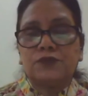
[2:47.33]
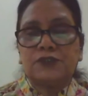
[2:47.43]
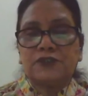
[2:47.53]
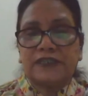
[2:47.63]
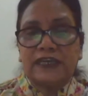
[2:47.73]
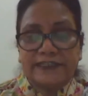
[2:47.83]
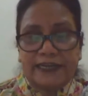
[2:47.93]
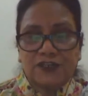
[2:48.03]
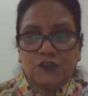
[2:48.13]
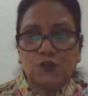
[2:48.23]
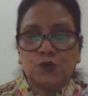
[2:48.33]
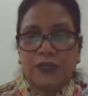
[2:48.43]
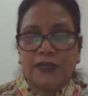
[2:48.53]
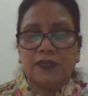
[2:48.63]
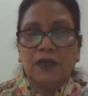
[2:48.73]
skill sets you
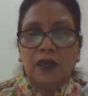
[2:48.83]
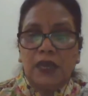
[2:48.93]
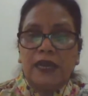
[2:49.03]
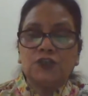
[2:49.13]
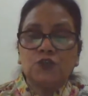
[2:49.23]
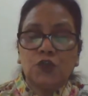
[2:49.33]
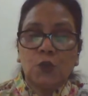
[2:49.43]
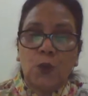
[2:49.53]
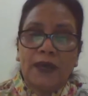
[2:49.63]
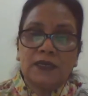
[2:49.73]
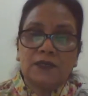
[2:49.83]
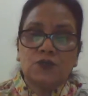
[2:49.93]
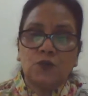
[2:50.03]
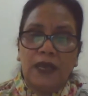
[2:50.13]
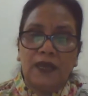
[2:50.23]
need and you require
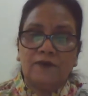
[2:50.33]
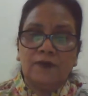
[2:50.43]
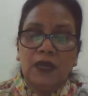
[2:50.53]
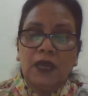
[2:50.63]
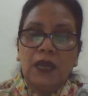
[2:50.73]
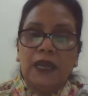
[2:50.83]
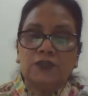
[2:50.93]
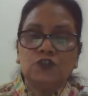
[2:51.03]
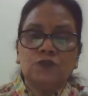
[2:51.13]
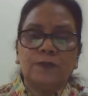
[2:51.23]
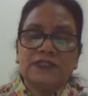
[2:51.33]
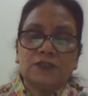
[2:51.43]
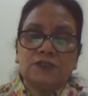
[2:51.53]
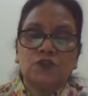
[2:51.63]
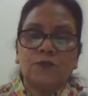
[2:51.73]
to have, and you
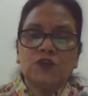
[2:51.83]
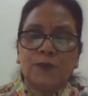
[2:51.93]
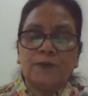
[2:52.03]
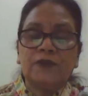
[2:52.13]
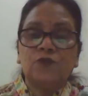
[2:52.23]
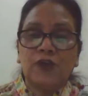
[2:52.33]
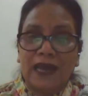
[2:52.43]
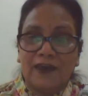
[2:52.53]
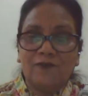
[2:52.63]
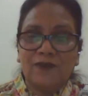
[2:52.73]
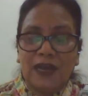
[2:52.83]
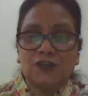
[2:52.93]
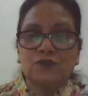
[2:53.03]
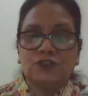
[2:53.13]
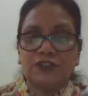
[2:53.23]
must probably would have, and
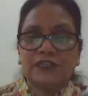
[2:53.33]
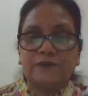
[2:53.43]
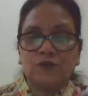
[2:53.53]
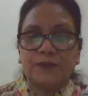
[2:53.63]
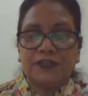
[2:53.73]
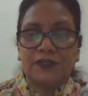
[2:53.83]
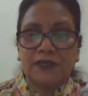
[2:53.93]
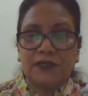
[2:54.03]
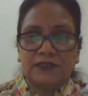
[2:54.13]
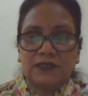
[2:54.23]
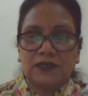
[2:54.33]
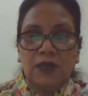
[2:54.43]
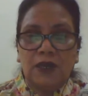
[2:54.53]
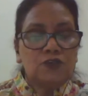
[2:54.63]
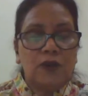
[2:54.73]
you just have to materialize it.
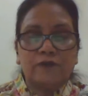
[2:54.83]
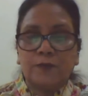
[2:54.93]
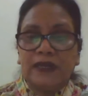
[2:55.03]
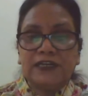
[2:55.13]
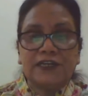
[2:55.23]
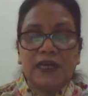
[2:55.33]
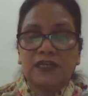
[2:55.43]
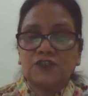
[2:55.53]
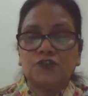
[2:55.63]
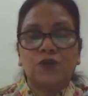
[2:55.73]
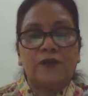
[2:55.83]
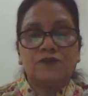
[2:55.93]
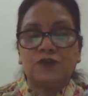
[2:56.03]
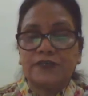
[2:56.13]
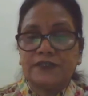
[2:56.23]
You have to multitask, you have
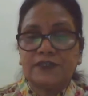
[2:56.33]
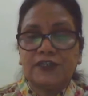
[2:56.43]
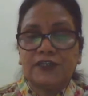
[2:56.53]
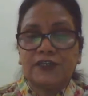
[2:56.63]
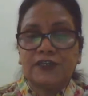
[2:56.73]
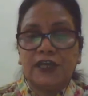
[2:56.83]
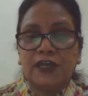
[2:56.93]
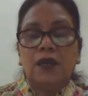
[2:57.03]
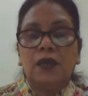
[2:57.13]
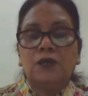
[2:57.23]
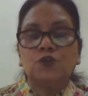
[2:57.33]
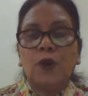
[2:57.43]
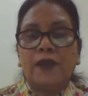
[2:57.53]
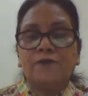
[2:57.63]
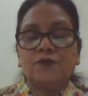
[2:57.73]
to risk take,
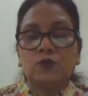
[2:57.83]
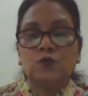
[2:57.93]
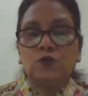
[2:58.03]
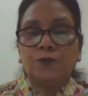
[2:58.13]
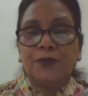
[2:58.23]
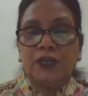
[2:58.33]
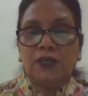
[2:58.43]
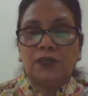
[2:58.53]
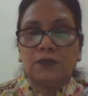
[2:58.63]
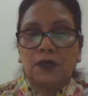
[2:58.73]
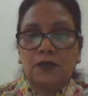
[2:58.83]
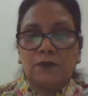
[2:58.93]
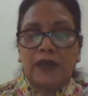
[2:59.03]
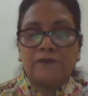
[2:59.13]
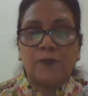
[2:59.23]
you have to be
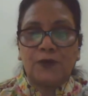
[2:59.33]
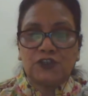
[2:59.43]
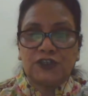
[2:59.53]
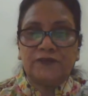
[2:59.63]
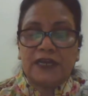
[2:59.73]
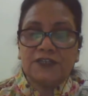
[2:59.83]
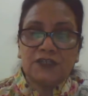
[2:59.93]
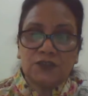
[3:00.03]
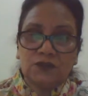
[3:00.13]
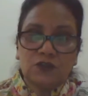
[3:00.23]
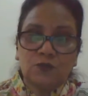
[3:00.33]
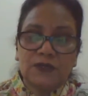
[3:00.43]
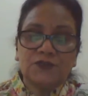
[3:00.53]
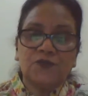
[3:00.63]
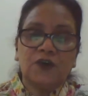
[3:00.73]
have a positive attitude
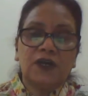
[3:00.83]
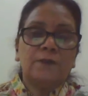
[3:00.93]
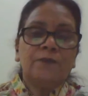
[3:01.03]
towards work,